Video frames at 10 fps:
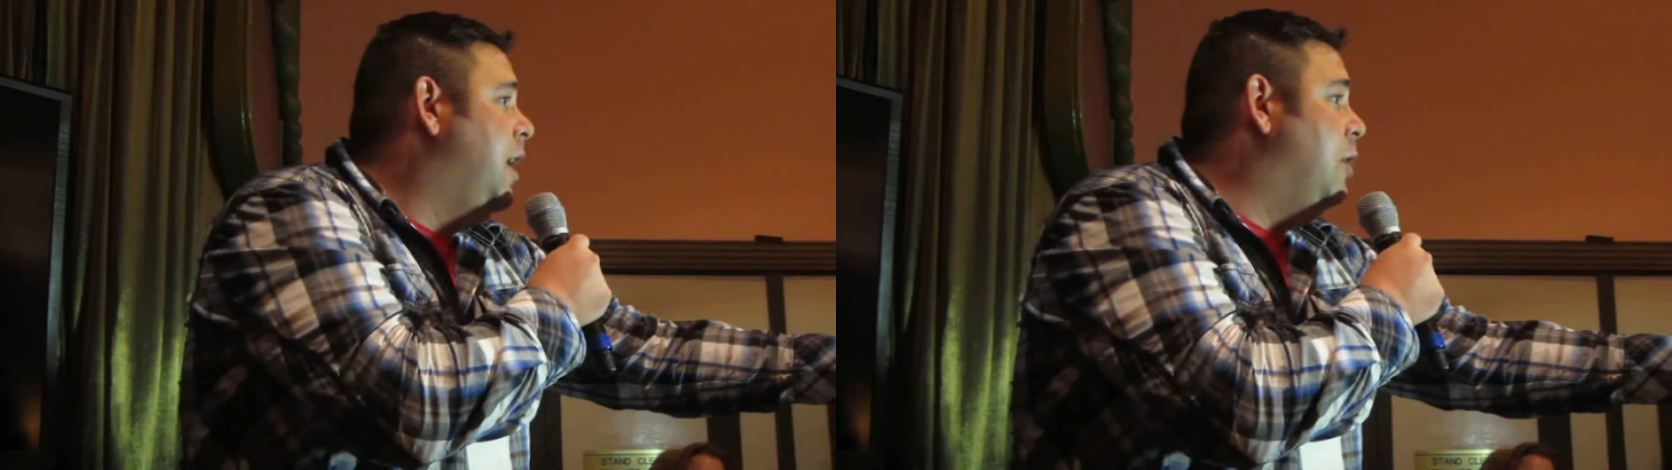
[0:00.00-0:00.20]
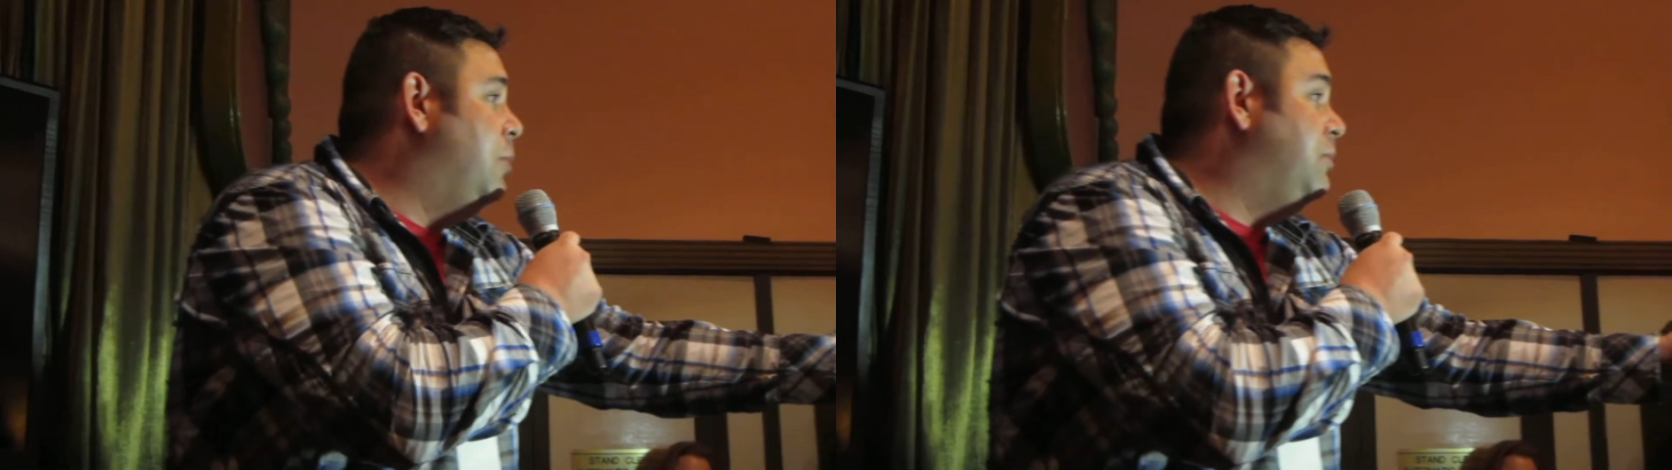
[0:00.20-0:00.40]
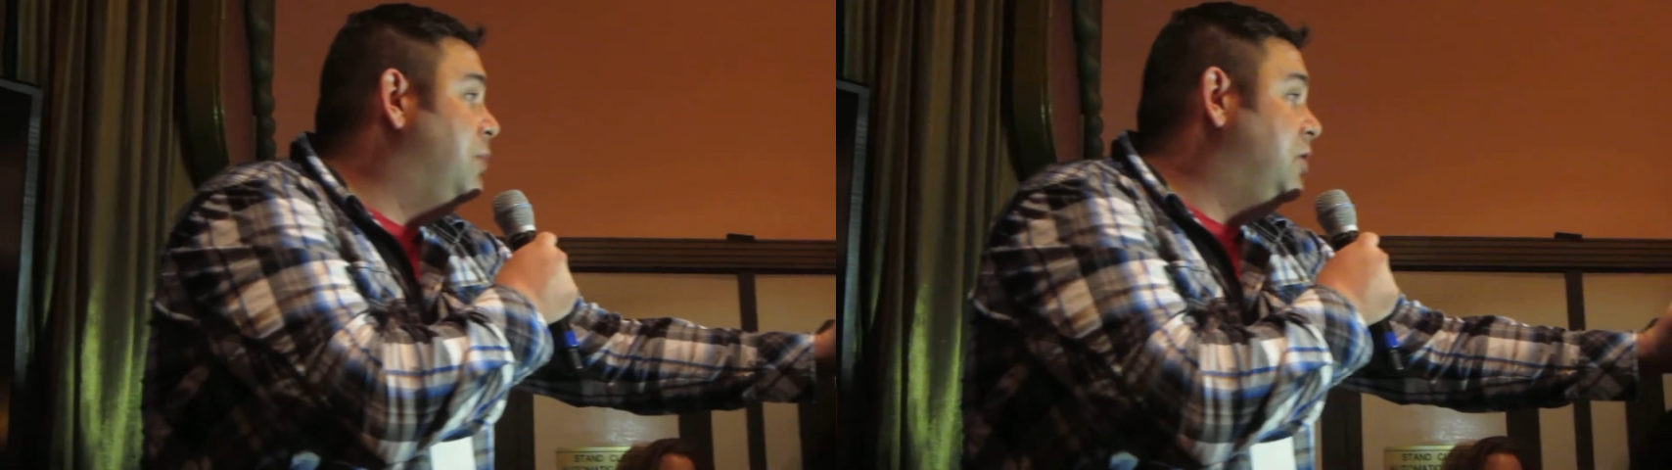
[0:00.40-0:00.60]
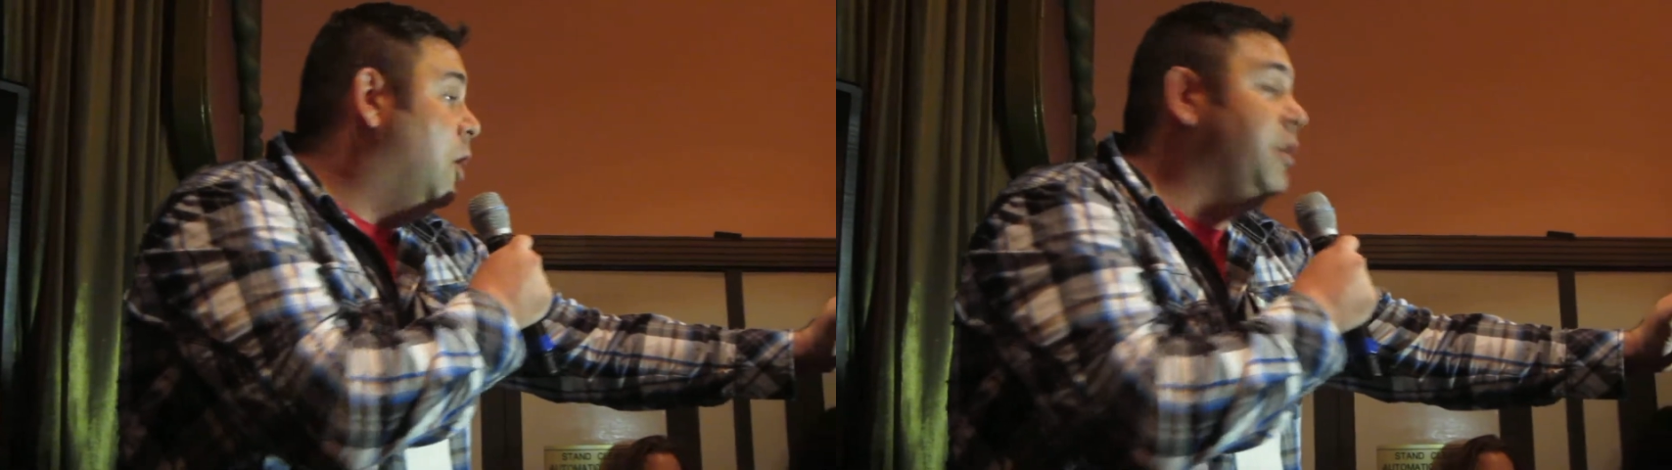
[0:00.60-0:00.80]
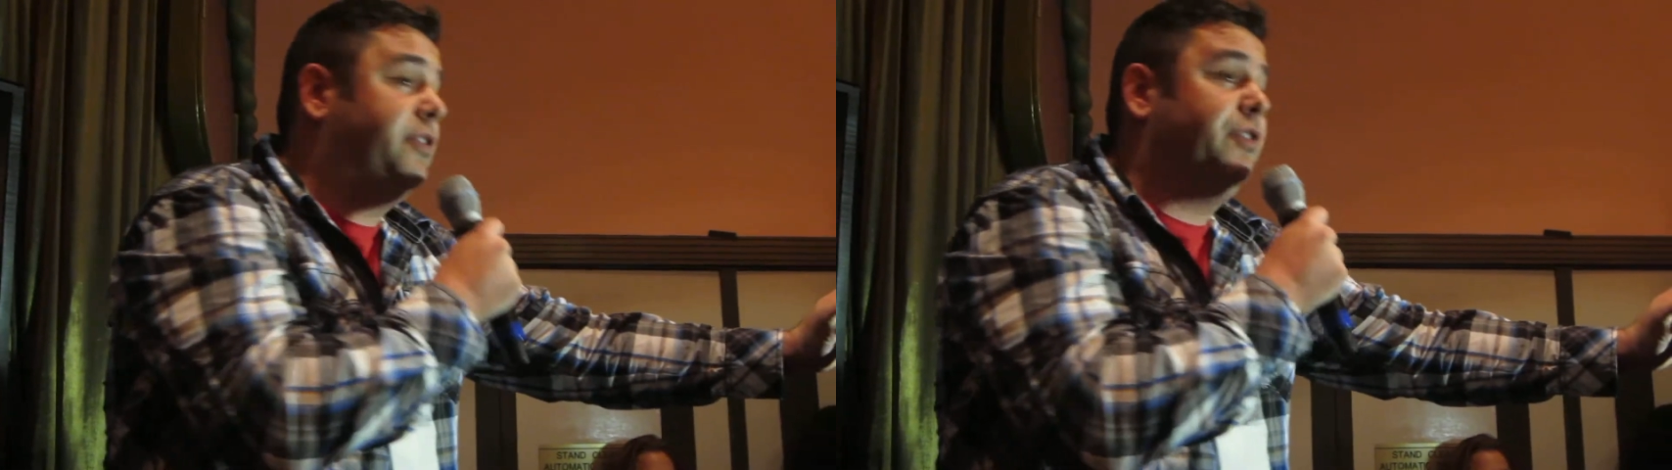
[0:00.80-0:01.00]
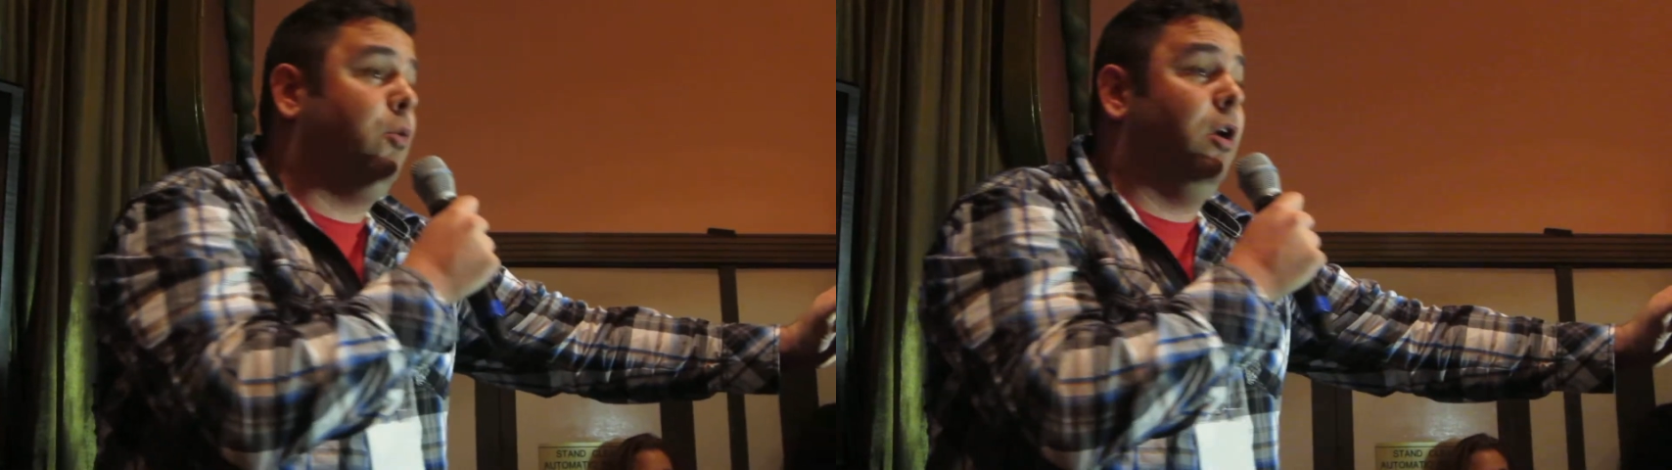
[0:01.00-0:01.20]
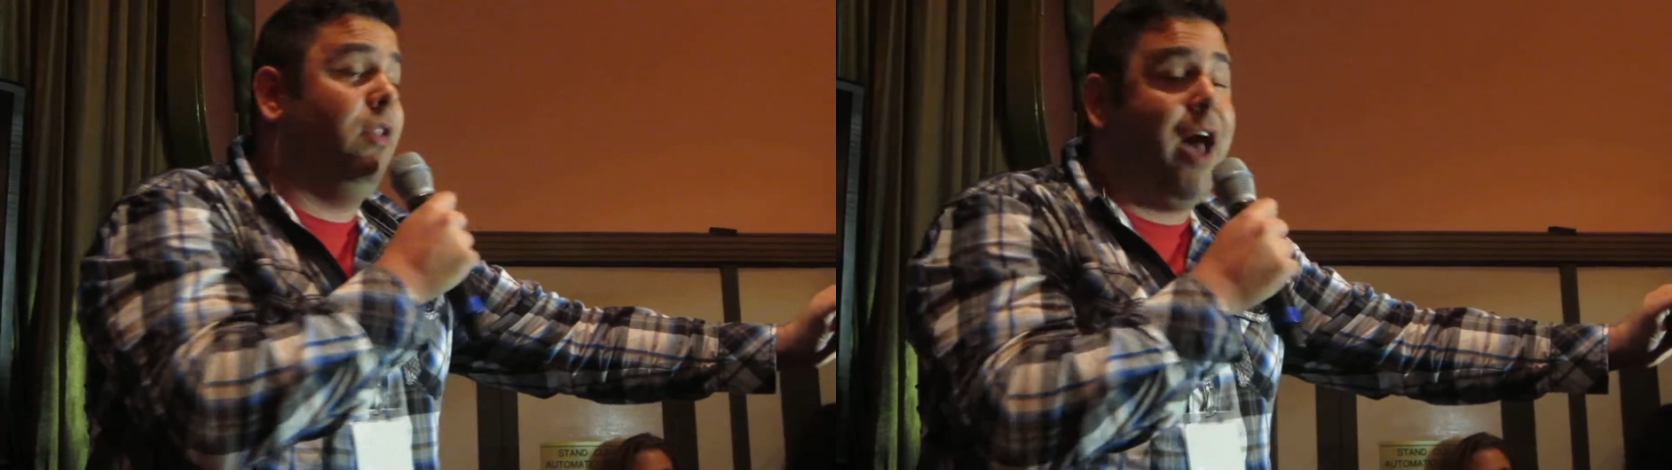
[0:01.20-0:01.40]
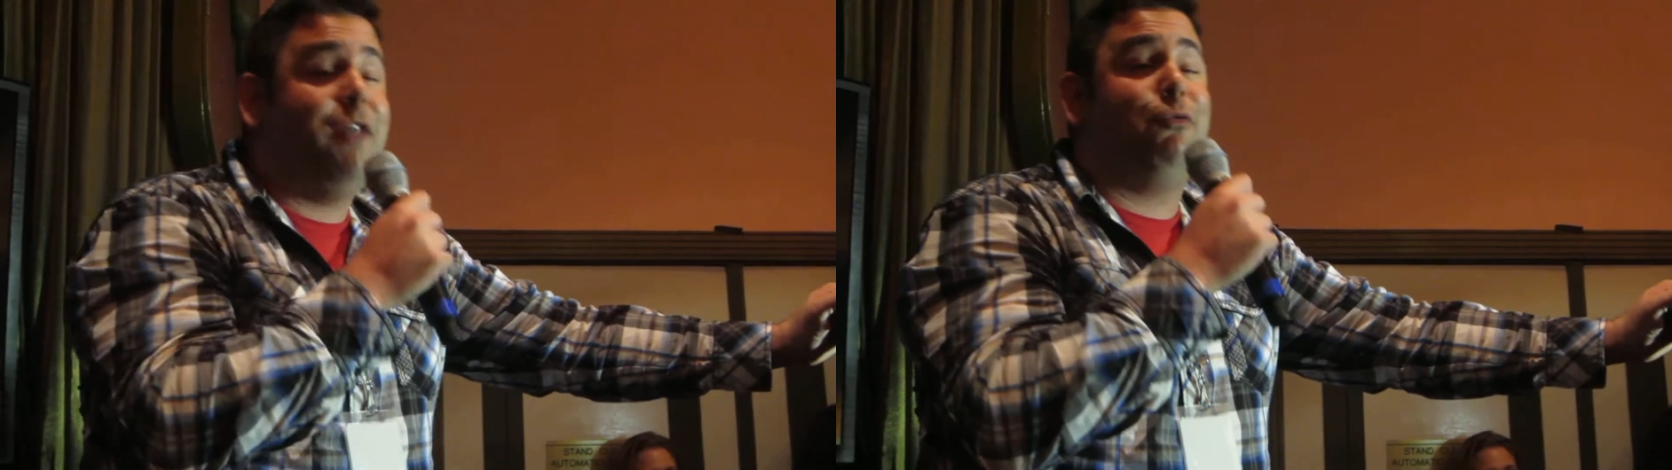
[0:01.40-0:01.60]
And we noticed that there were a
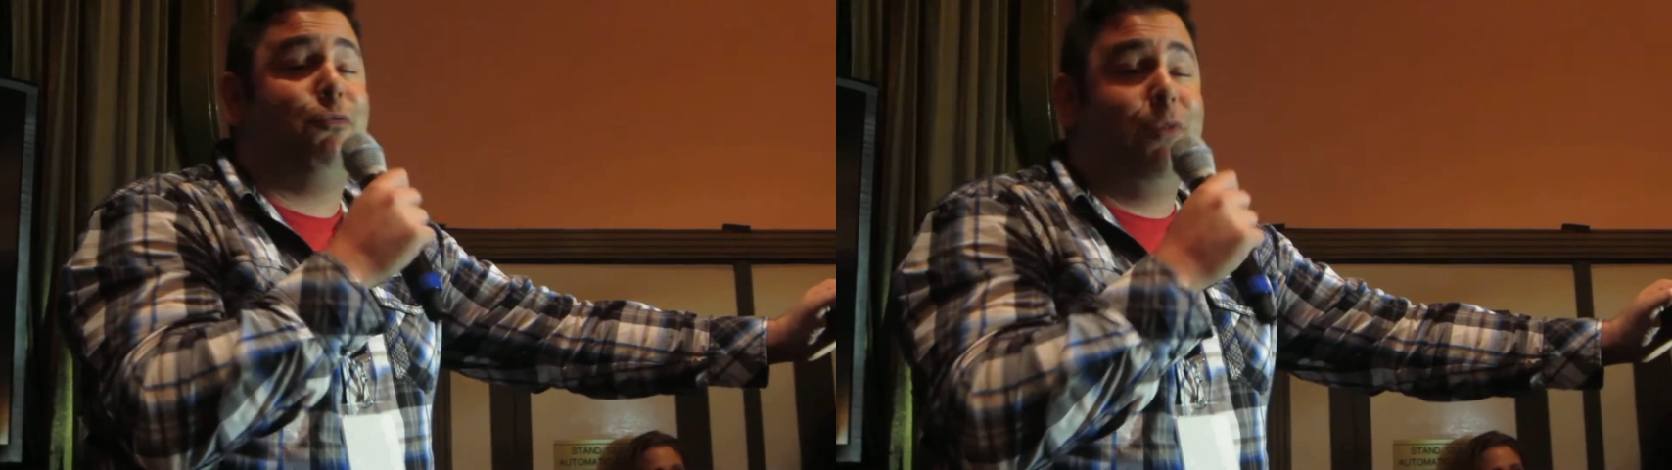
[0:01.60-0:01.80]
lot of